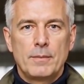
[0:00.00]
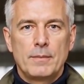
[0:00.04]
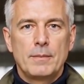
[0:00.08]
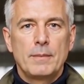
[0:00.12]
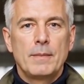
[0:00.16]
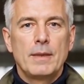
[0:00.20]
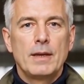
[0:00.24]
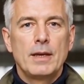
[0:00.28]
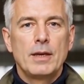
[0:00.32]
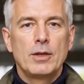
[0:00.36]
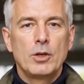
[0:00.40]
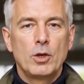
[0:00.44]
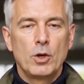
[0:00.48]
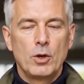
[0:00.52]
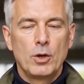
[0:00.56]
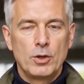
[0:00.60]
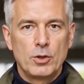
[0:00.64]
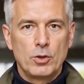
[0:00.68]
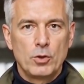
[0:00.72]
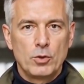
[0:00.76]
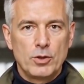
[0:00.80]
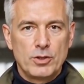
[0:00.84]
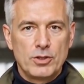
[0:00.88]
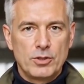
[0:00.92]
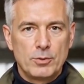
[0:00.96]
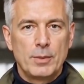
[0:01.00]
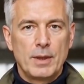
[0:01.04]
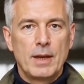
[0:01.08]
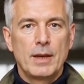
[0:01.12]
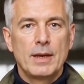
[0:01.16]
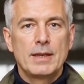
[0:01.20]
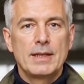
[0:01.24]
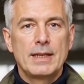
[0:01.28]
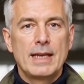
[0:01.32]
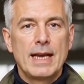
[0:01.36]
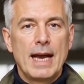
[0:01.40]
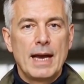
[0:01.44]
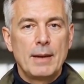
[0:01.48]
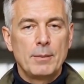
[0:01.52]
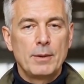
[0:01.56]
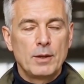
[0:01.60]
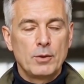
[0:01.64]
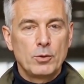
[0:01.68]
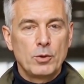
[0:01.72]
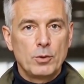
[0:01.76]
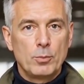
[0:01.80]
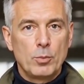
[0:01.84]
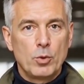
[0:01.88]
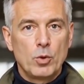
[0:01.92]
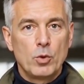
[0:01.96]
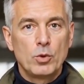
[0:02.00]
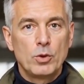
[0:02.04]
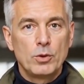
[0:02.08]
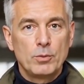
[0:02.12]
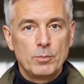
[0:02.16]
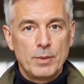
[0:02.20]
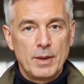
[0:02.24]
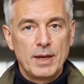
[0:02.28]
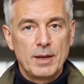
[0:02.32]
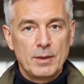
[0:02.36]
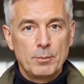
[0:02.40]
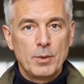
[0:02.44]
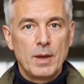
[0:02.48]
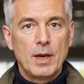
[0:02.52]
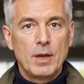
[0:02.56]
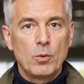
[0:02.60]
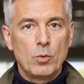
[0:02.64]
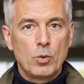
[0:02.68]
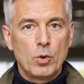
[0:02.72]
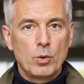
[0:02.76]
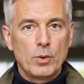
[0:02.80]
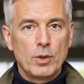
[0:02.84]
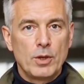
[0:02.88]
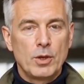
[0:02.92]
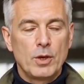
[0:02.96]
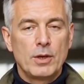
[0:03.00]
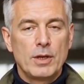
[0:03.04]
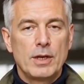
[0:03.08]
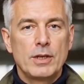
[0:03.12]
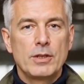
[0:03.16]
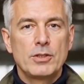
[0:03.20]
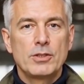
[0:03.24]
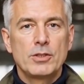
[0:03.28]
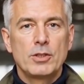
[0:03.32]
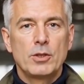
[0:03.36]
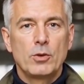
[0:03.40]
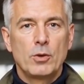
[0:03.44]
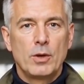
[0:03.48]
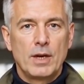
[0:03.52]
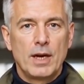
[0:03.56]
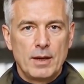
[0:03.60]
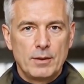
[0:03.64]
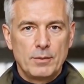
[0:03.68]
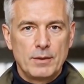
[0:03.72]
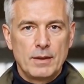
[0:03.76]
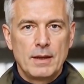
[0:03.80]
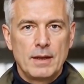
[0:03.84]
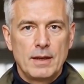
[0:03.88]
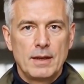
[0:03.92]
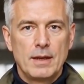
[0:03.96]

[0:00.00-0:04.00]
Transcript: This article is about a damning report made by a woman on Instagram.